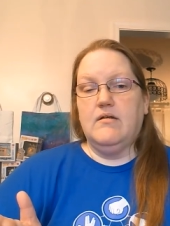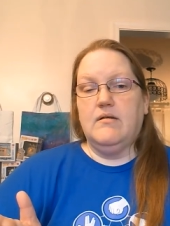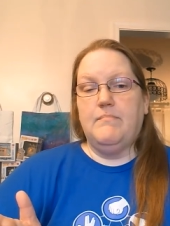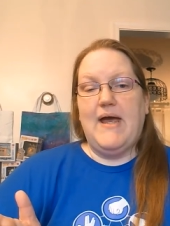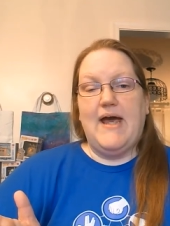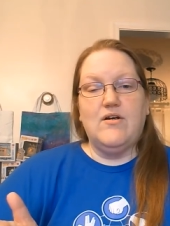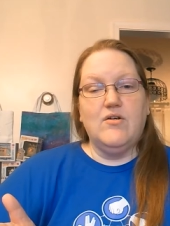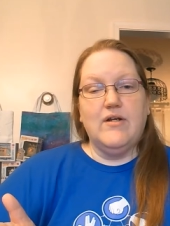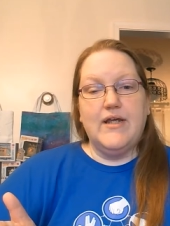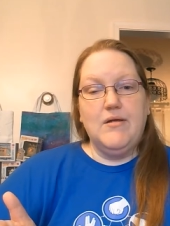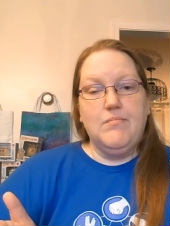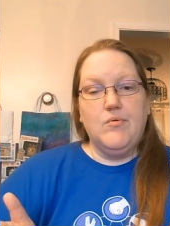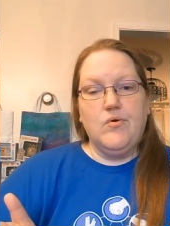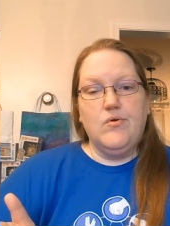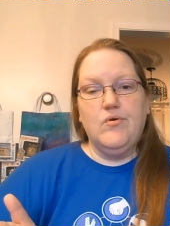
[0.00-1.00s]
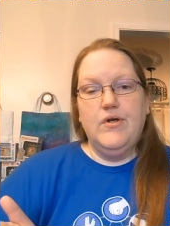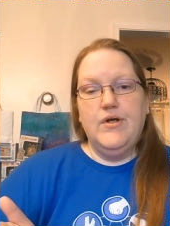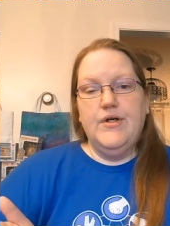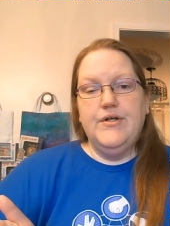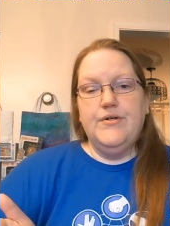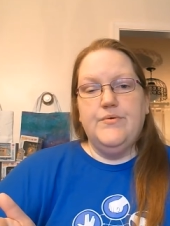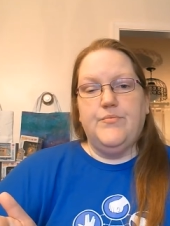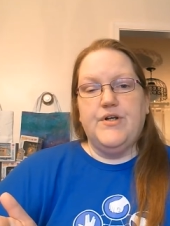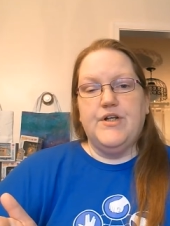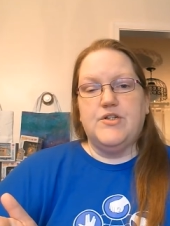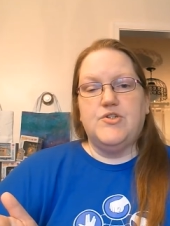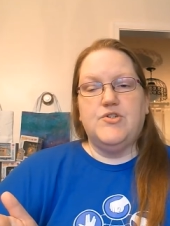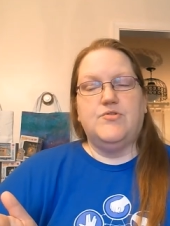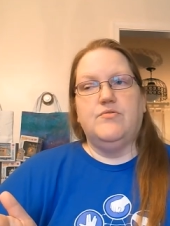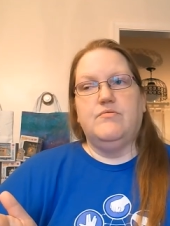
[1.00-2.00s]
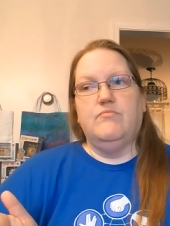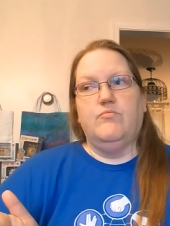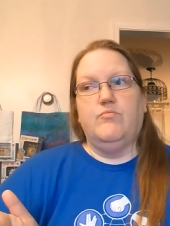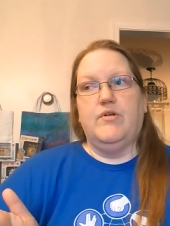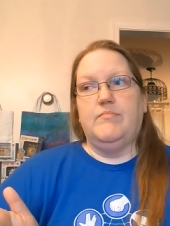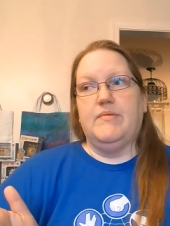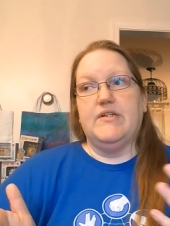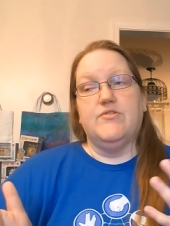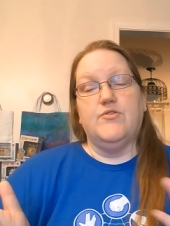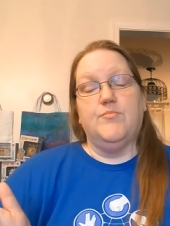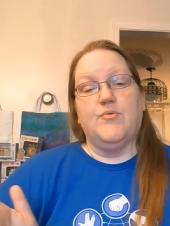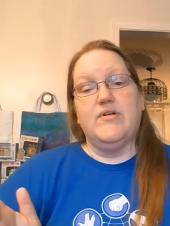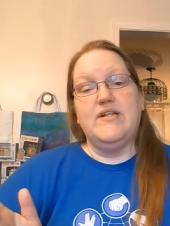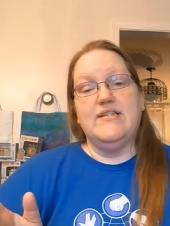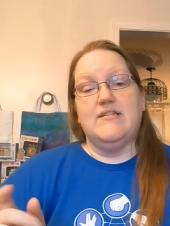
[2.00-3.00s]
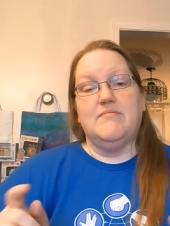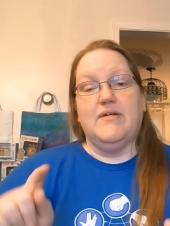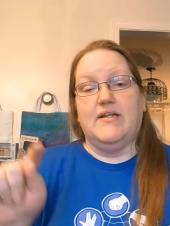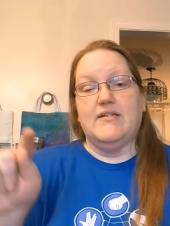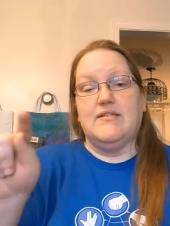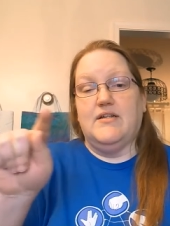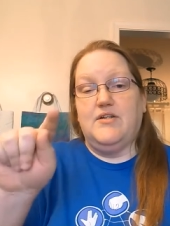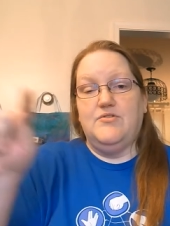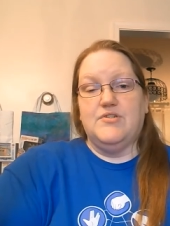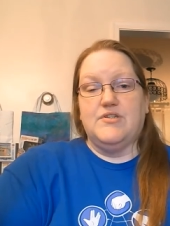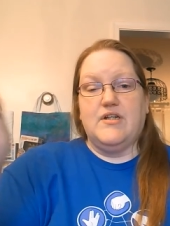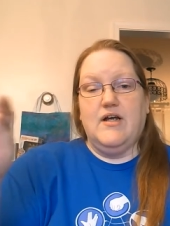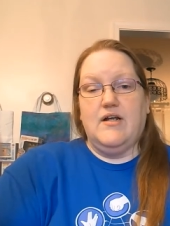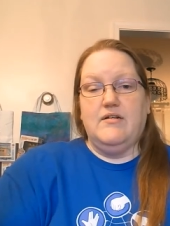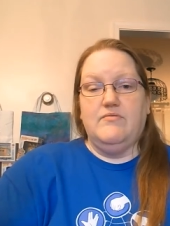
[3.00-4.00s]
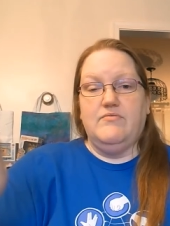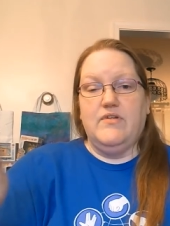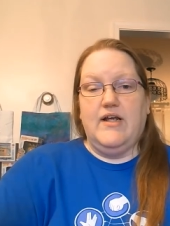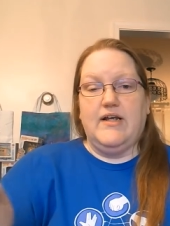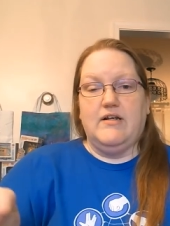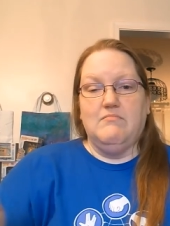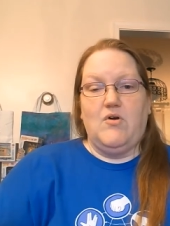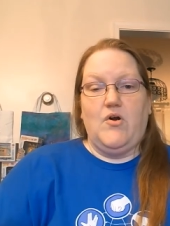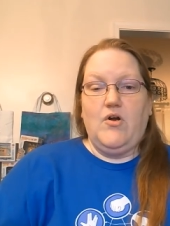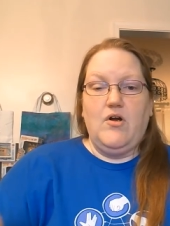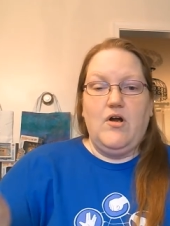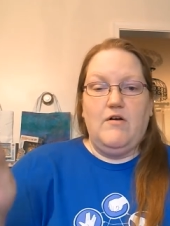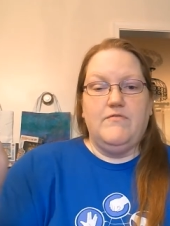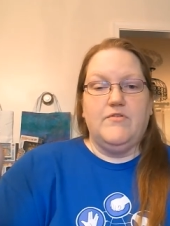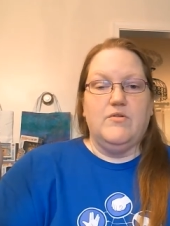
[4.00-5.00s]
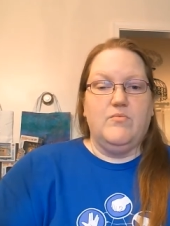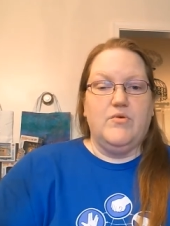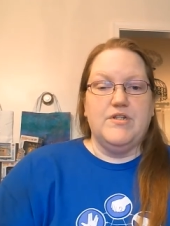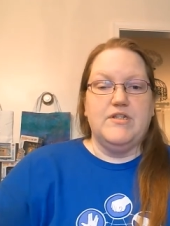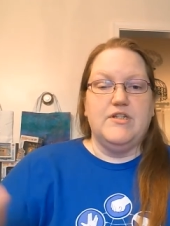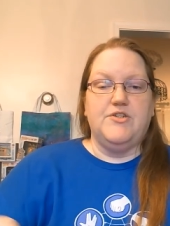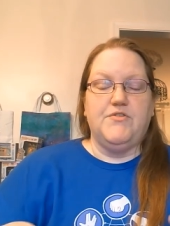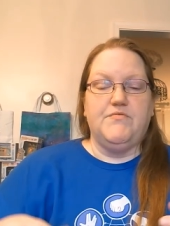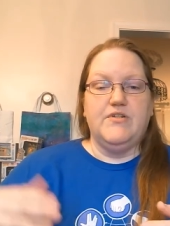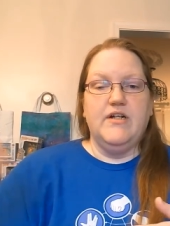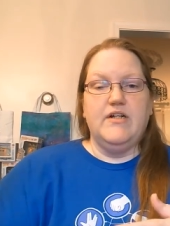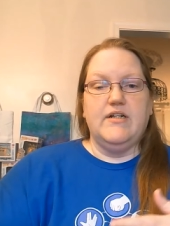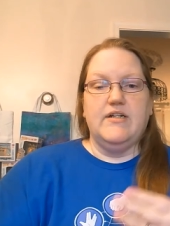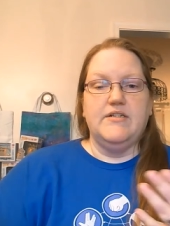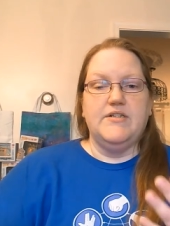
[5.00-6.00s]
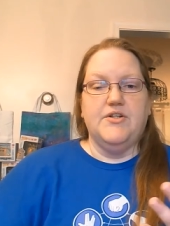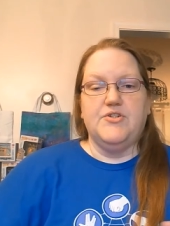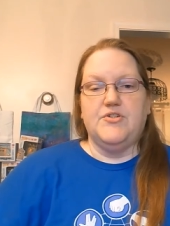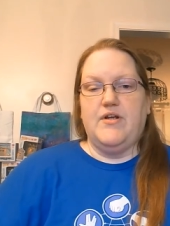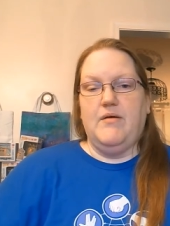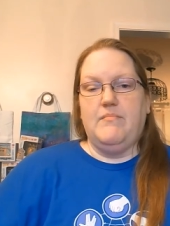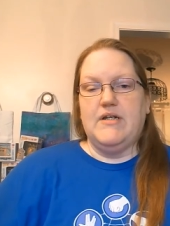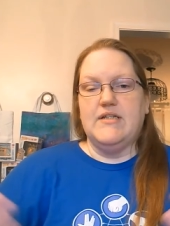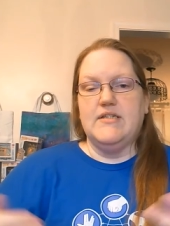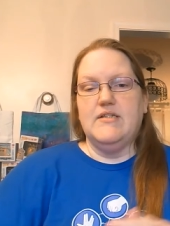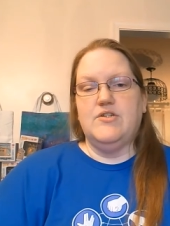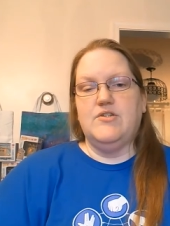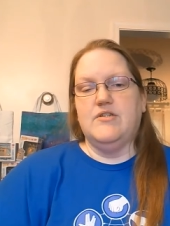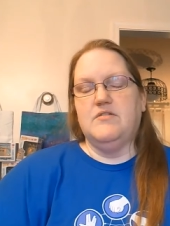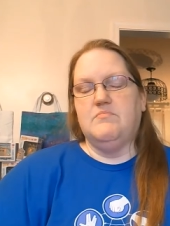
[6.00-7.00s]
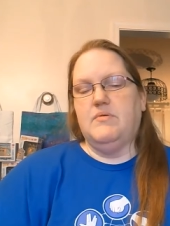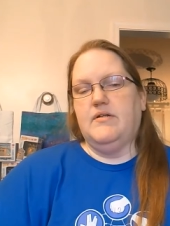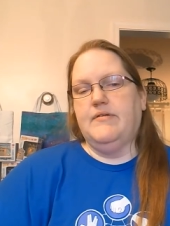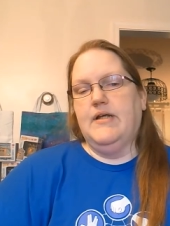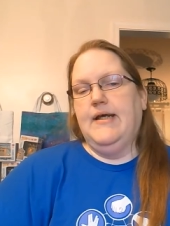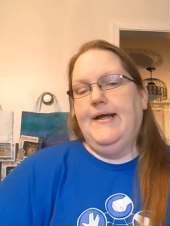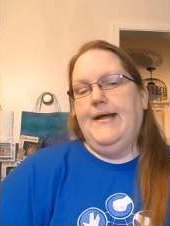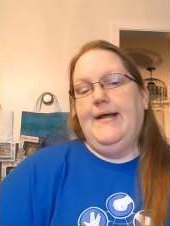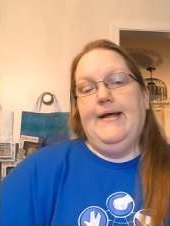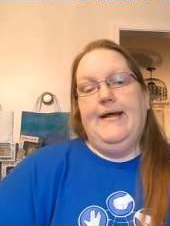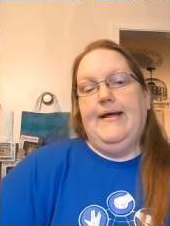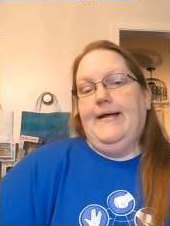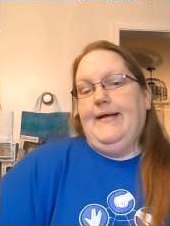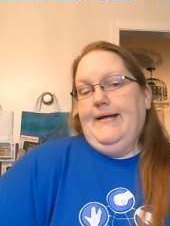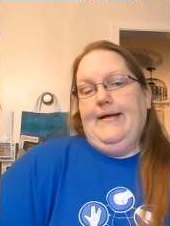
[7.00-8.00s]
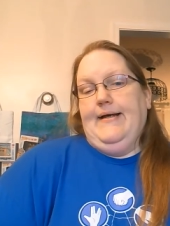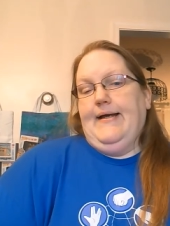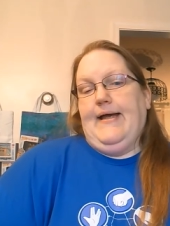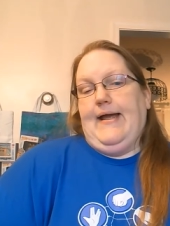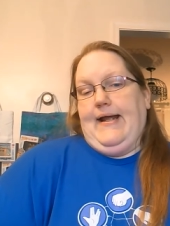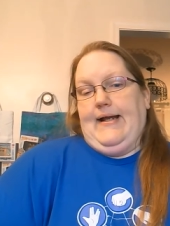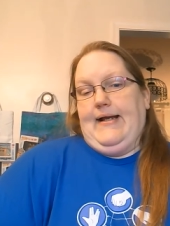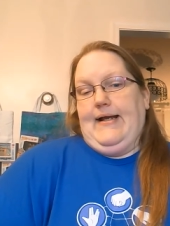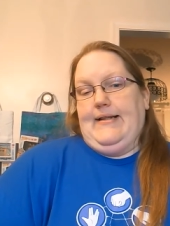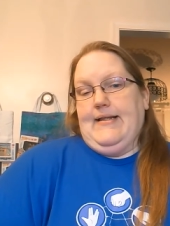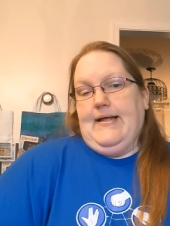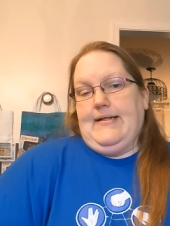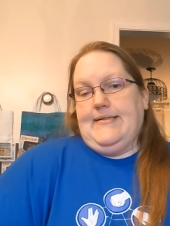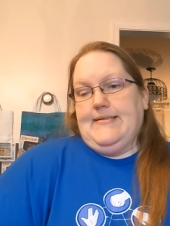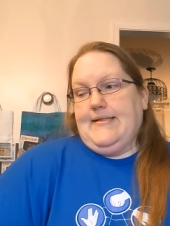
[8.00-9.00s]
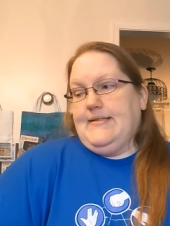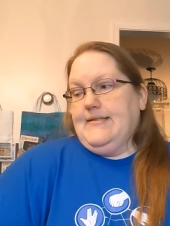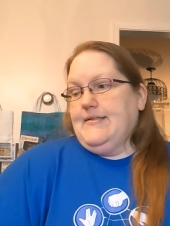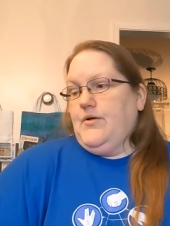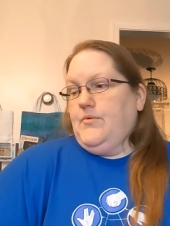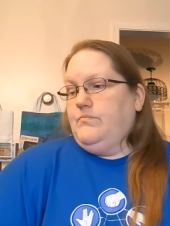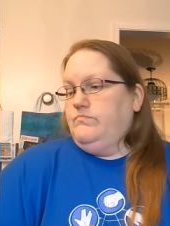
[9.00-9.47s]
Pattern Keeper, which would be super easy because then you just kind of like mark off the ones that you've done and it tells you how many stitches, but I ain't got it that easy. So,